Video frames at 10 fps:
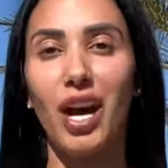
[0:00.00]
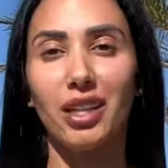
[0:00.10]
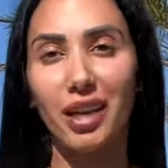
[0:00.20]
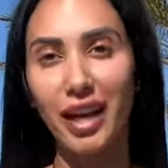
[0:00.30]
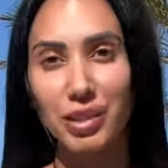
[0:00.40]

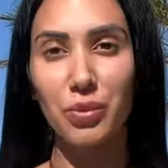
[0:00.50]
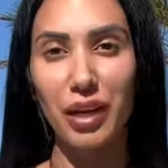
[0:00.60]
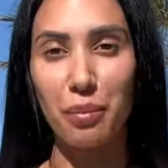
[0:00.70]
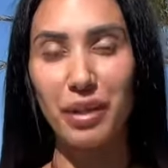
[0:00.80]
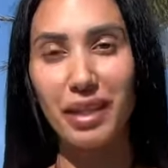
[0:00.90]
liked what
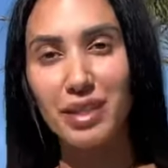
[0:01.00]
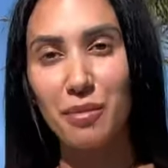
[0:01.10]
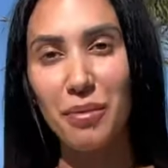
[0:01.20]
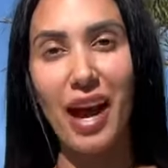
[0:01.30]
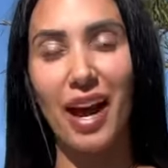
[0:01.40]
I picked to
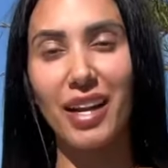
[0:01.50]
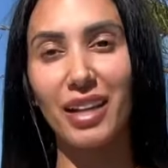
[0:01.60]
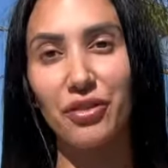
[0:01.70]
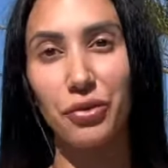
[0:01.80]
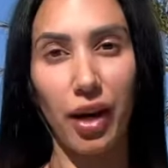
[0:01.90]
pack,
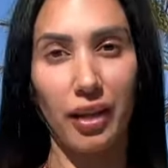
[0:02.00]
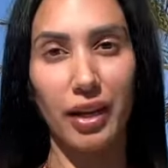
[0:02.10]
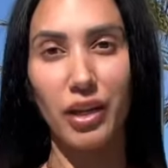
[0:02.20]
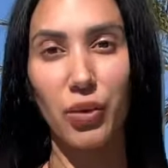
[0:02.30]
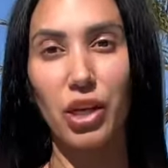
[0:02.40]
and if you had
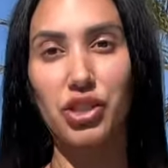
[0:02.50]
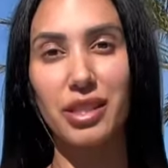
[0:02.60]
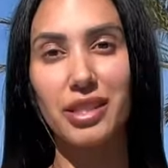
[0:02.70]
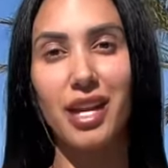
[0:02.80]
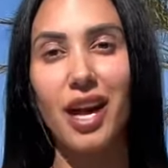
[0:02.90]
any
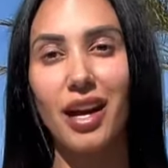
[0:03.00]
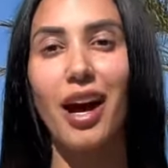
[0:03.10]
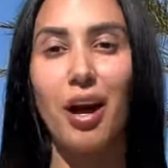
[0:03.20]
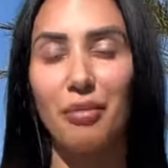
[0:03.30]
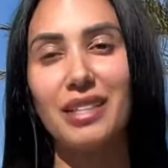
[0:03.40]
questions,
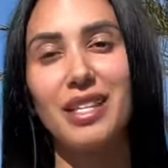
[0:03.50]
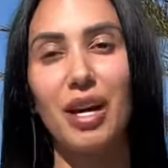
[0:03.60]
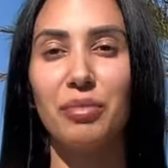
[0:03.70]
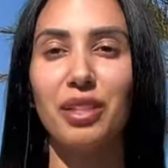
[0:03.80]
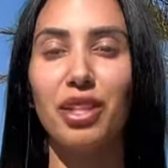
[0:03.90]
comment
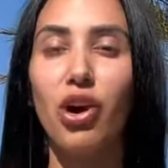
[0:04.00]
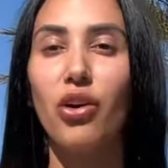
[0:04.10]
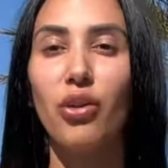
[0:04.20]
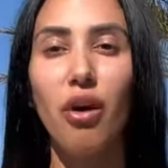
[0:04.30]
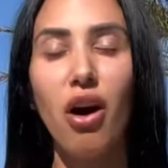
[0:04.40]
down
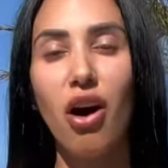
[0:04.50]
below.